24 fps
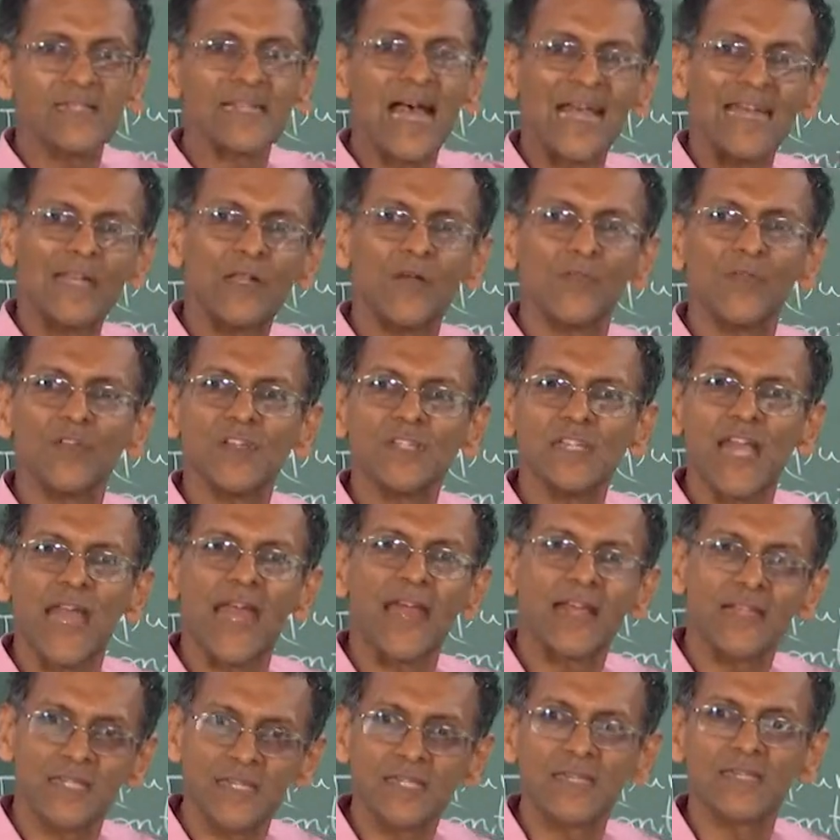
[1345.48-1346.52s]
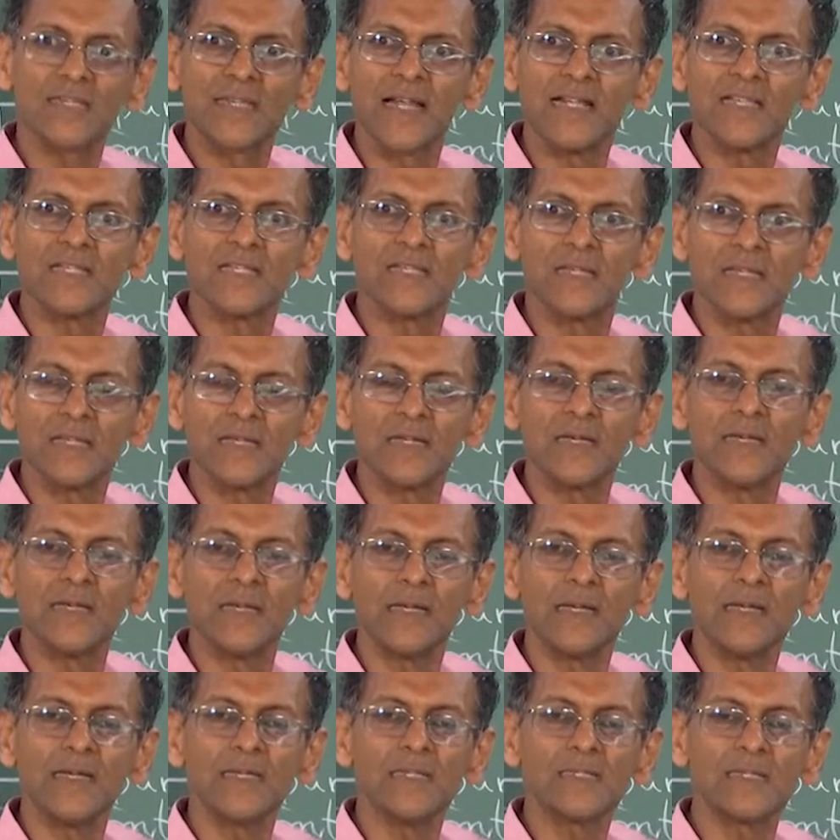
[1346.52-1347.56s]
sign of this x tells
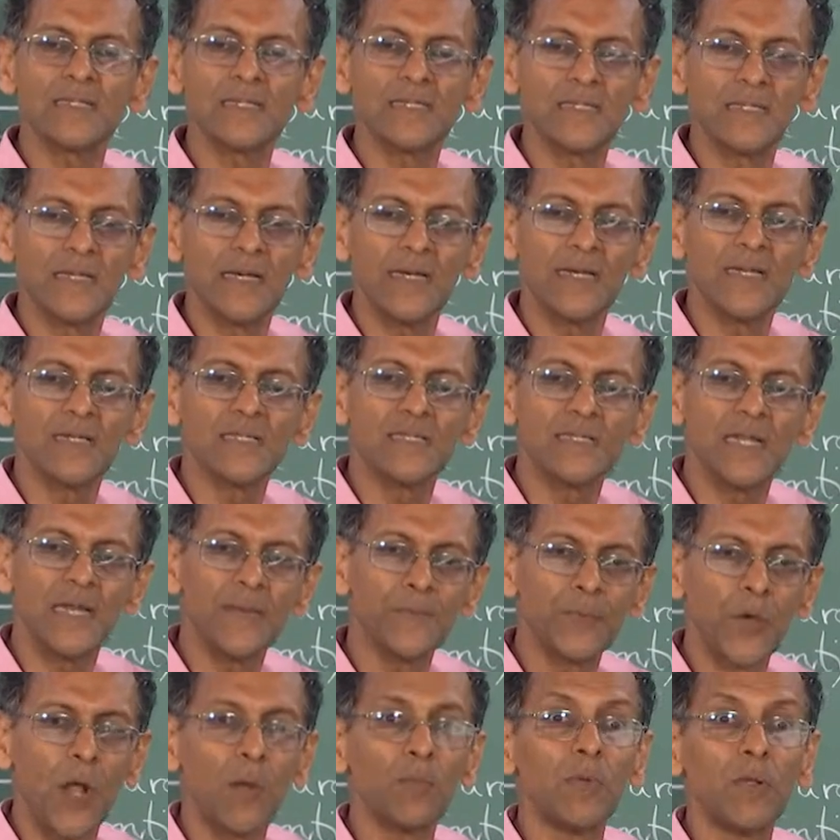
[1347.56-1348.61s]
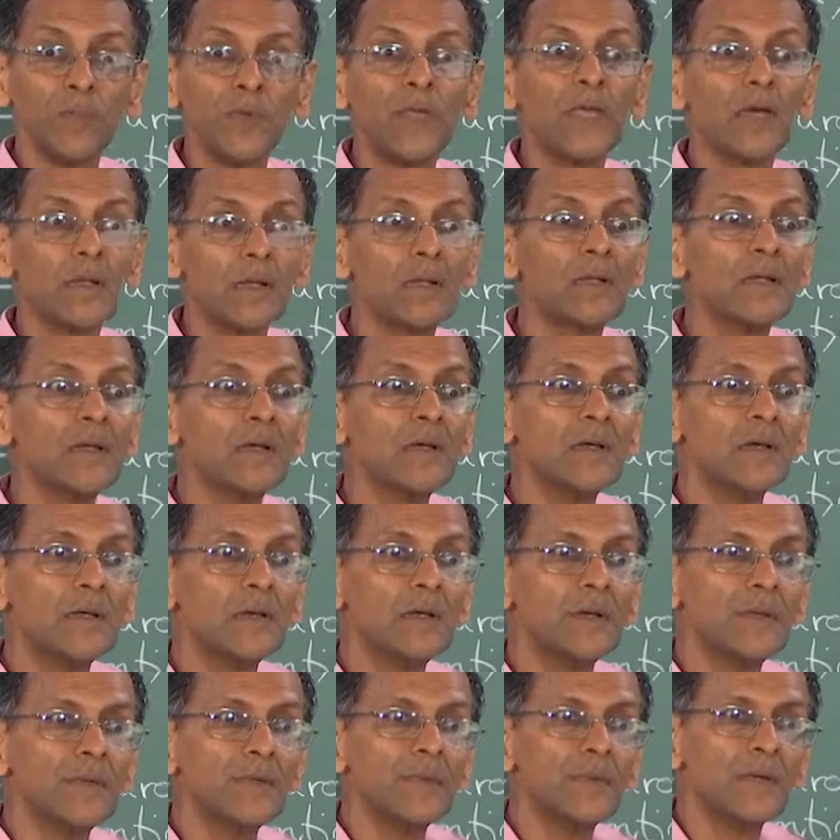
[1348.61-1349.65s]
is their problem here.
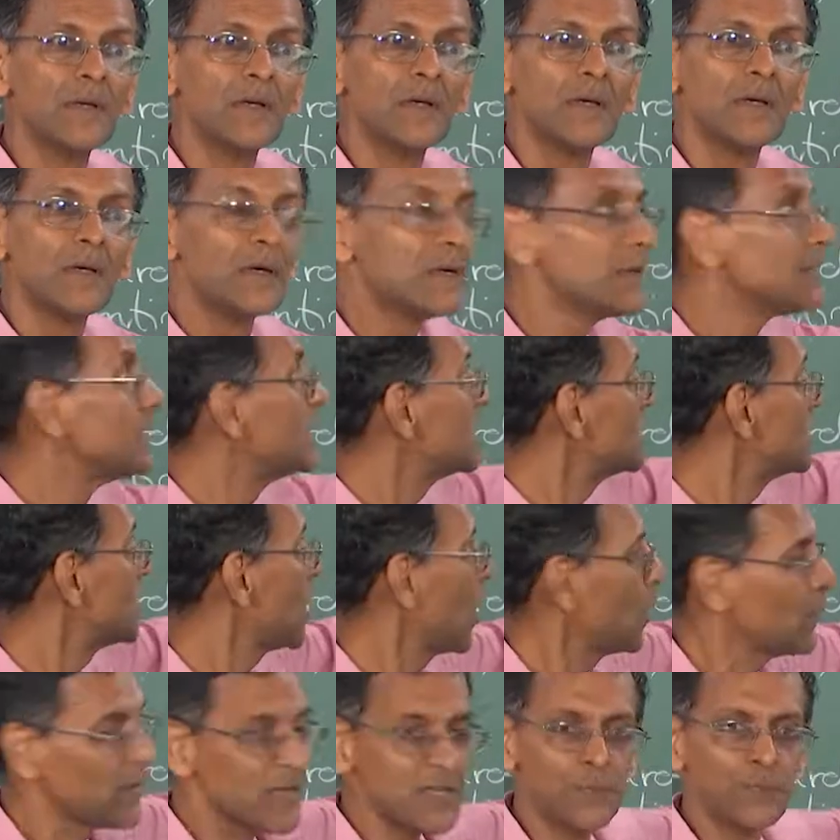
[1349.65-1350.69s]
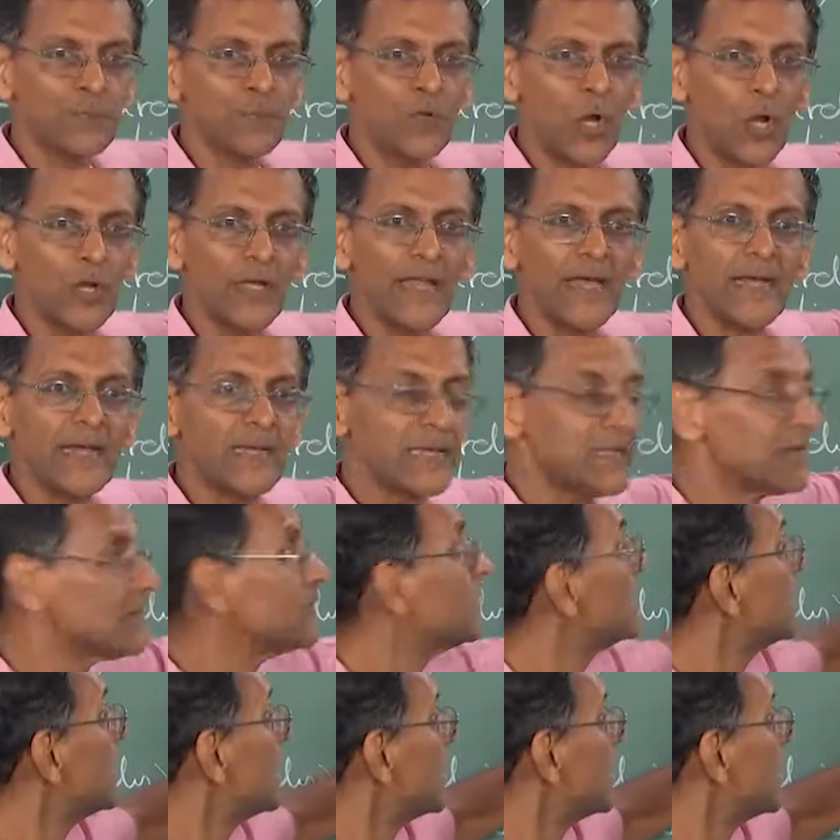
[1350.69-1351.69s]
This is always non-negative.